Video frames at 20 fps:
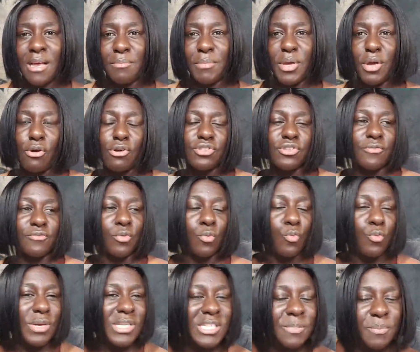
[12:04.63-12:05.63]
because of the
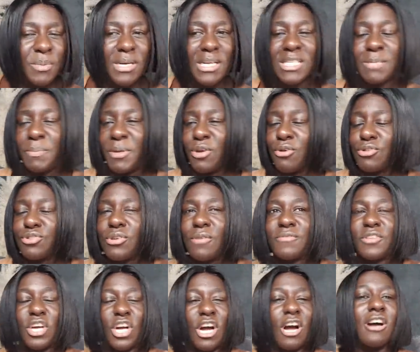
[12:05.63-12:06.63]
whispers, because
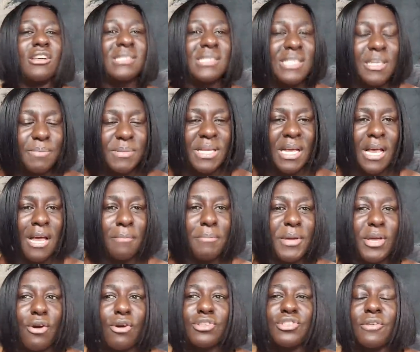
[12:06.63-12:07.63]
of the gossips,
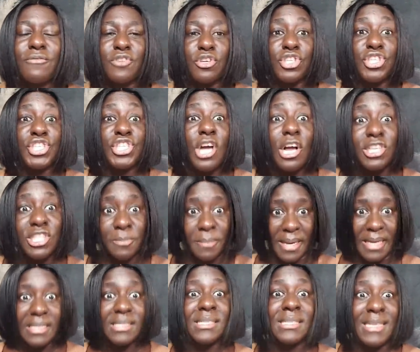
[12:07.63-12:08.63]
because of the
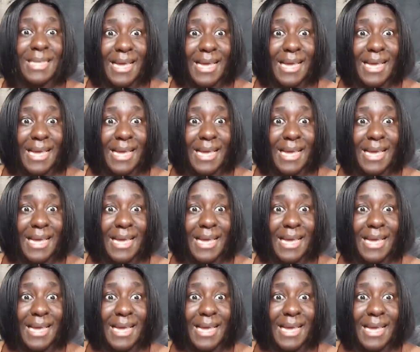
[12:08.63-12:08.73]
judgment.